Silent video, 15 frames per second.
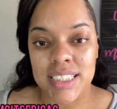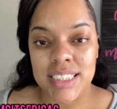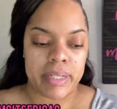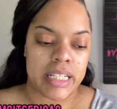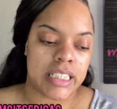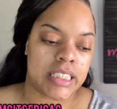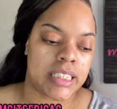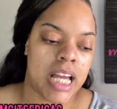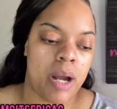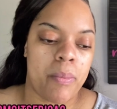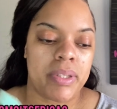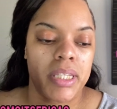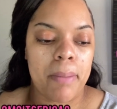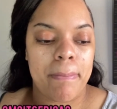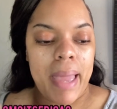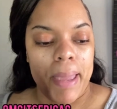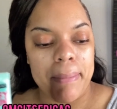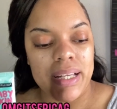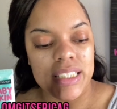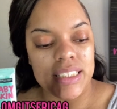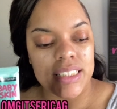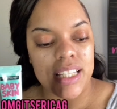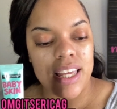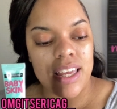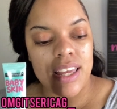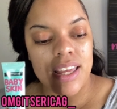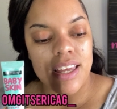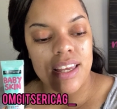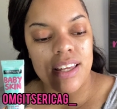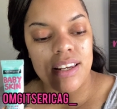I'm gonna start with the Baby
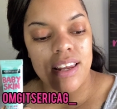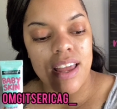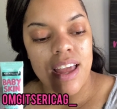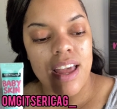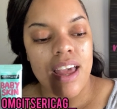Skin